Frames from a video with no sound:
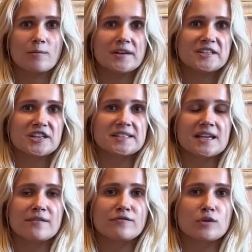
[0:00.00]
When I just
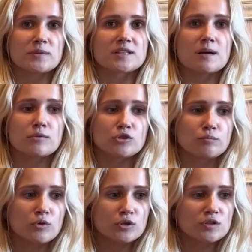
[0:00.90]
came from Istanbul to
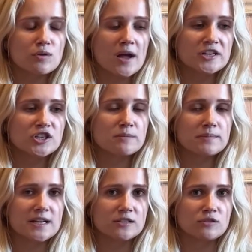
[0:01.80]
Moscow, I actually
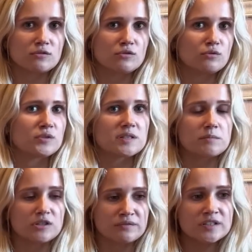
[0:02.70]
planned to do
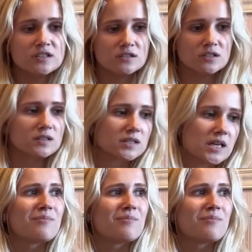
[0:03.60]
similar videos,